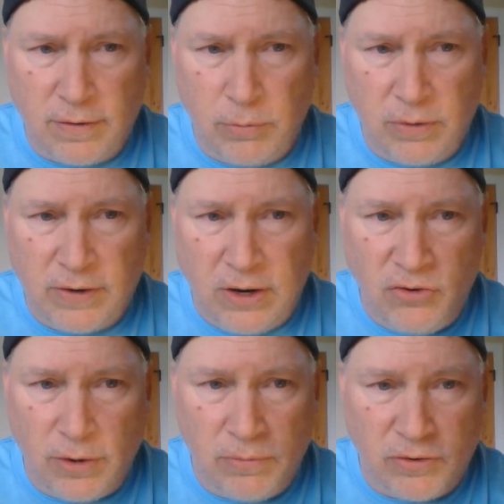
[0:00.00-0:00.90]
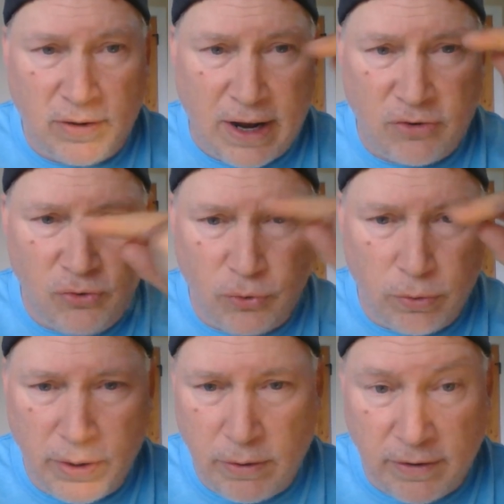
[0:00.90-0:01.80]
it would say
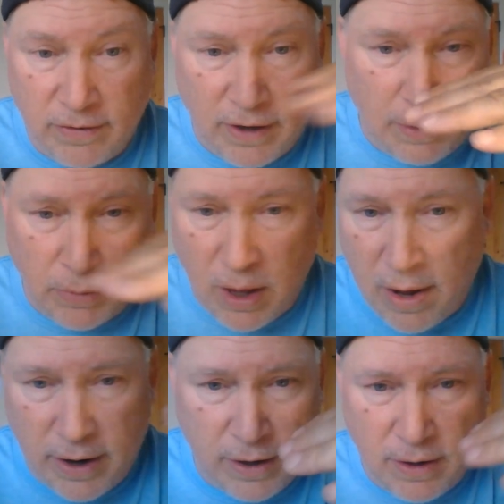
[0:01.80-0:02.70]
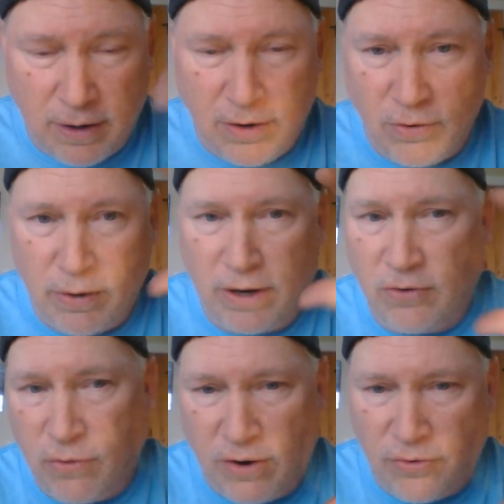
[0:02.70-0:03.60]
gems/jewelry on the same line in your like
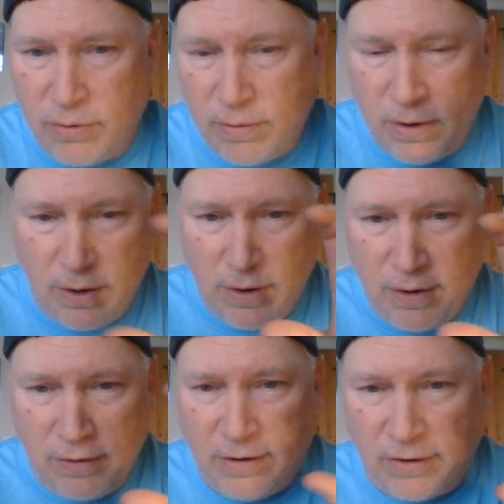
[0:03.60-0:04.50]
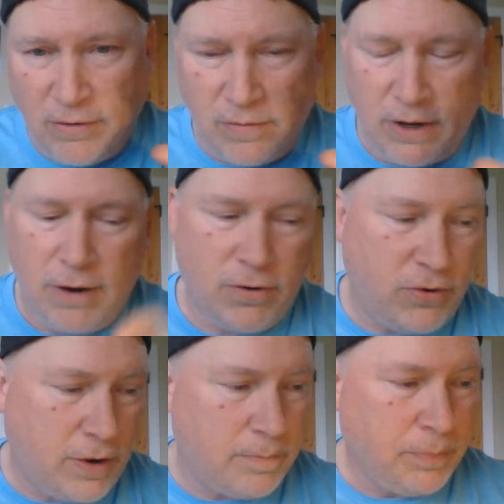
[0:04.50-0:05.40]
treasure section of the character
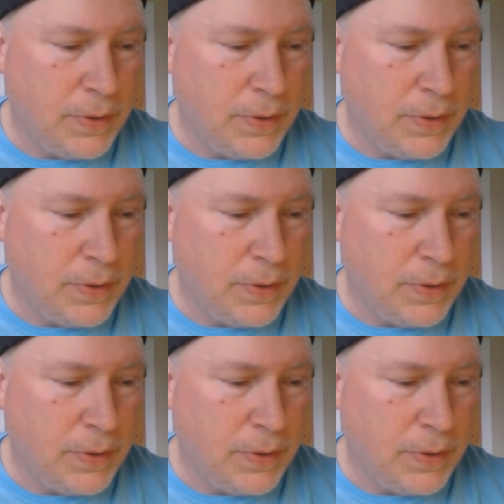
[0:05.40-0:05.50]
sheet.